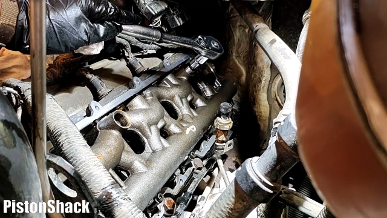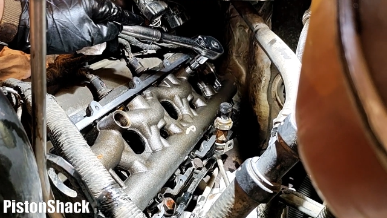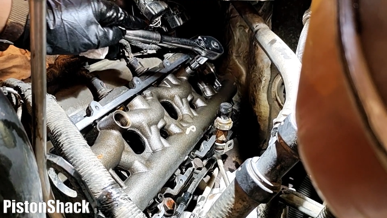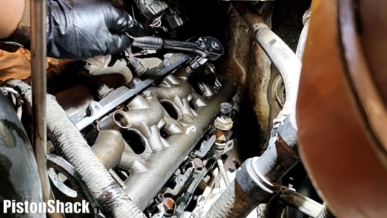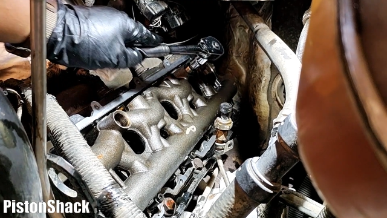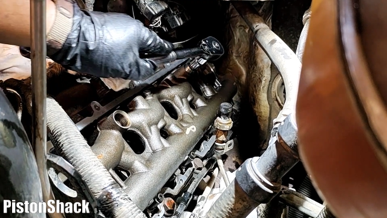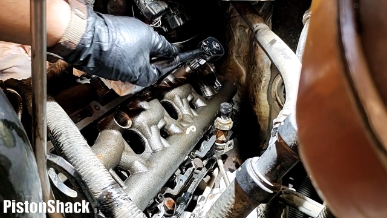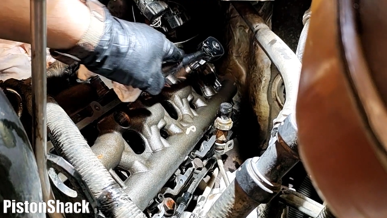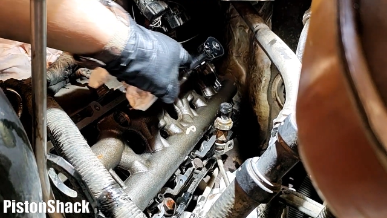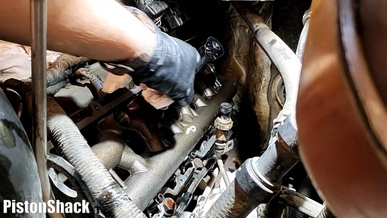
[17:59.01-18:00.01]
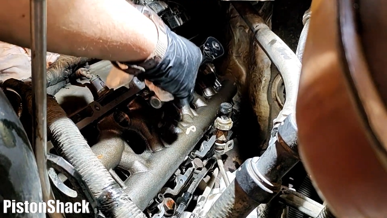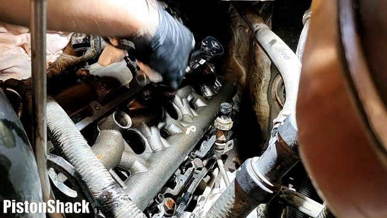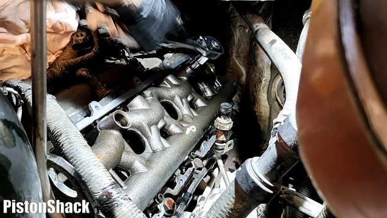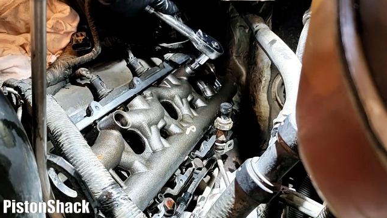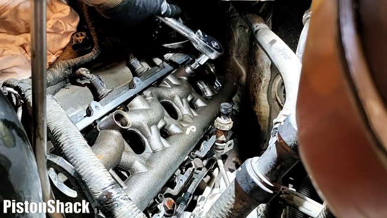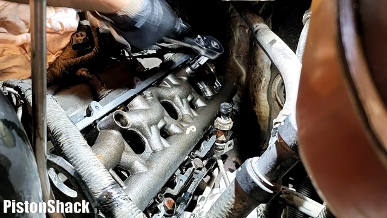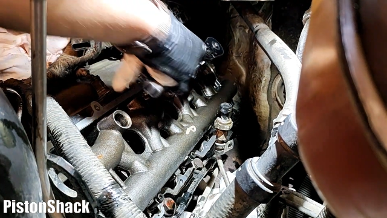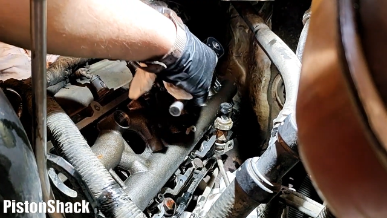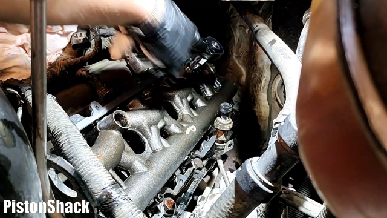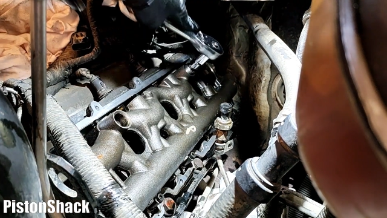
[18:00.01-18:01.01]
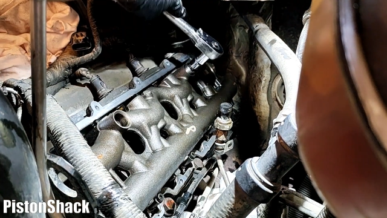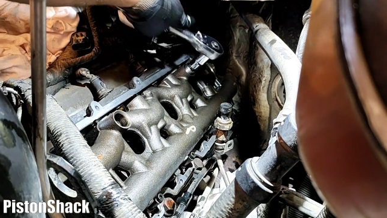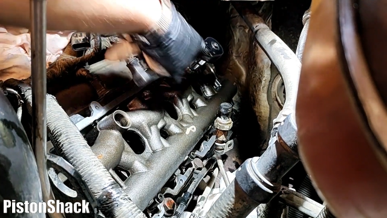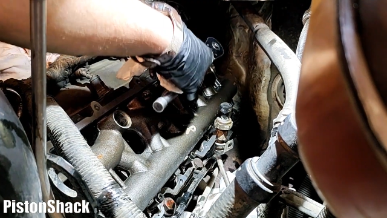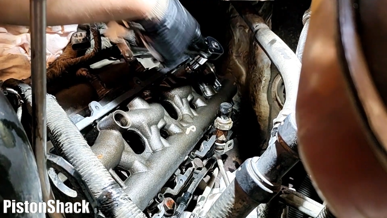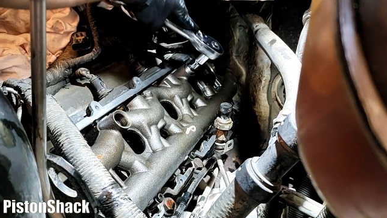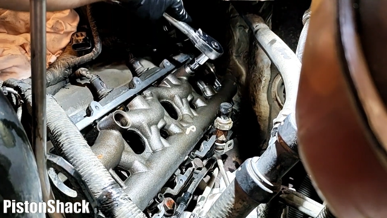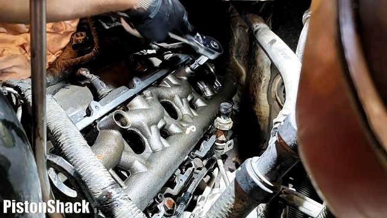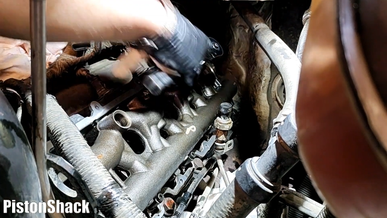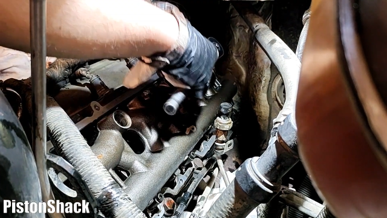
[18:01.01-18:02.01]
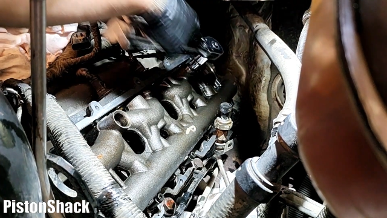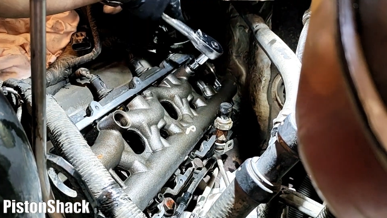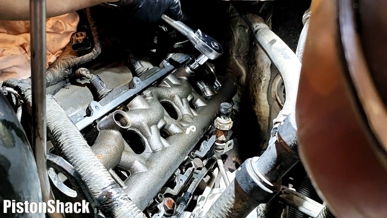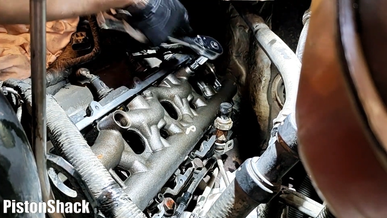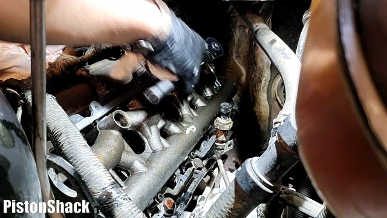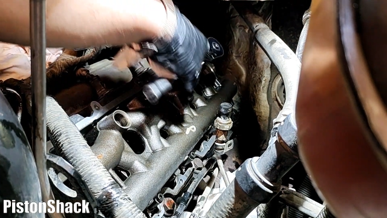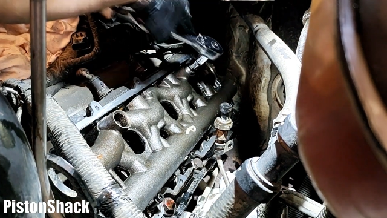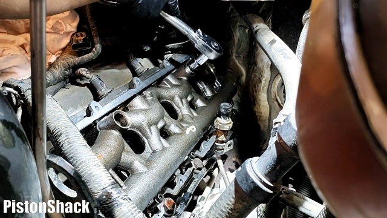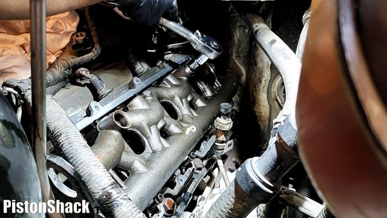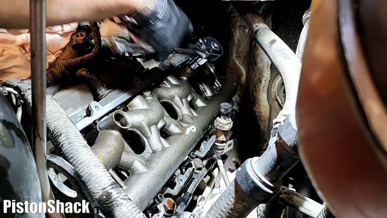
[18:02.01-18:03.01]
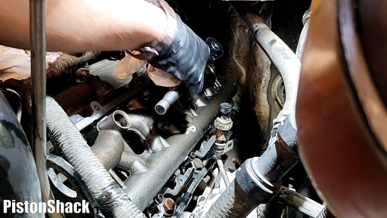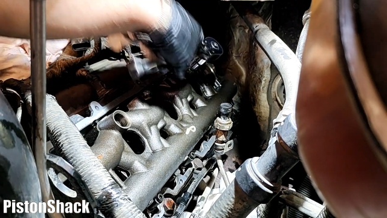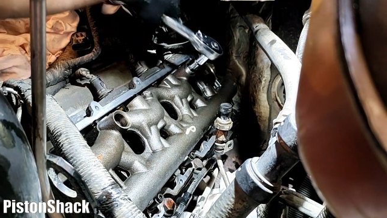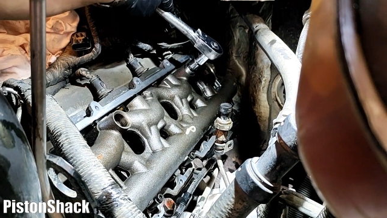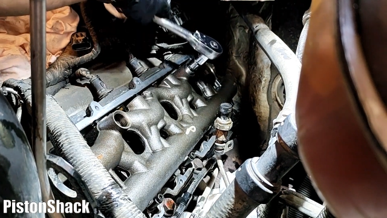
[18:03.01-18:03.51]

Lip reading: [unreadable: no face in view]